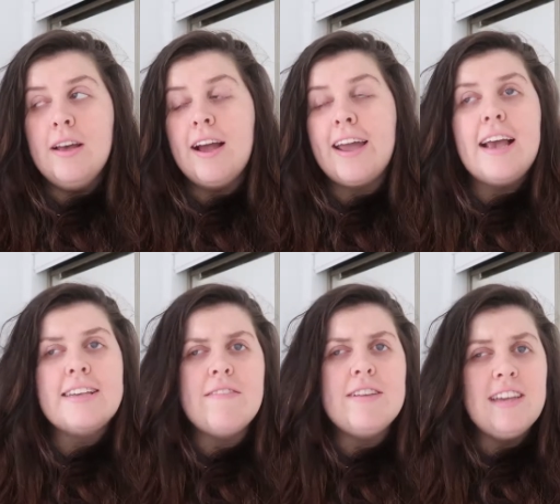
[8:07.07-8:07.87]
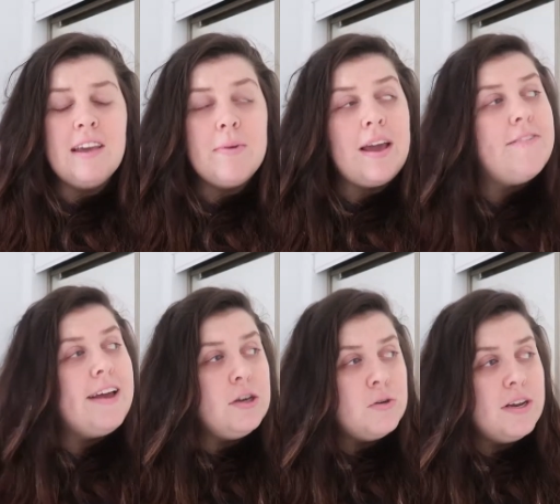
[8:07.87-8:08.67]
I guess have the same kind of
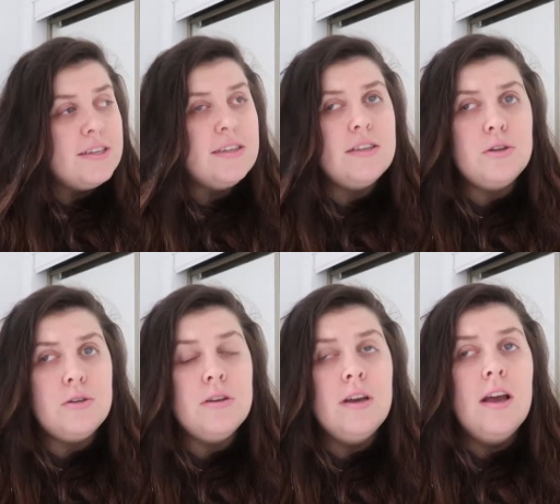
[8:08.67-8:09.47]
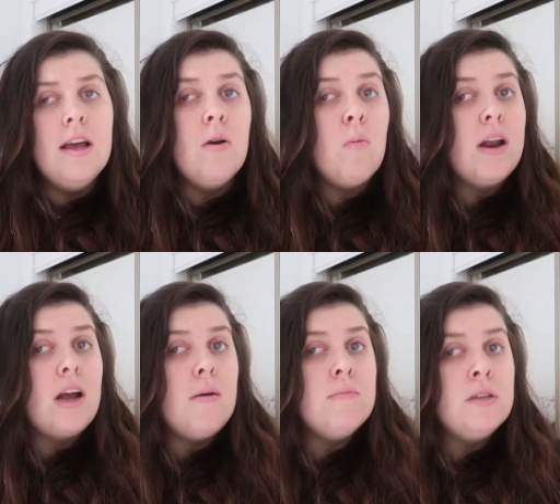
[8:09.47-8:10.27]
interests as you when it
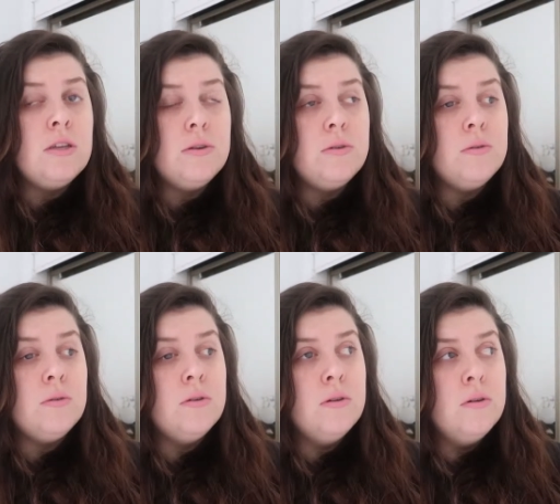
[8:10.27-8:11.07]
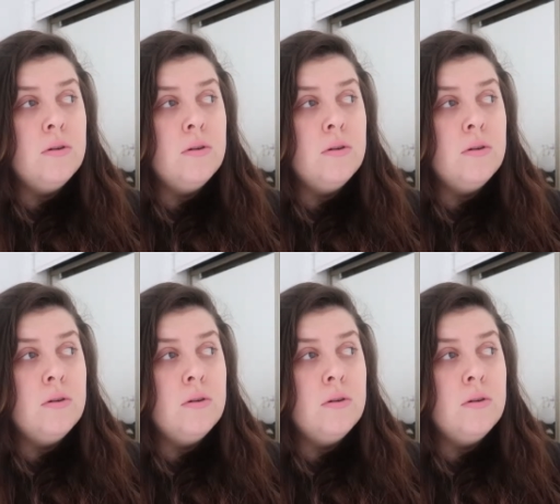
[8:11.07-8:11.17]
comes to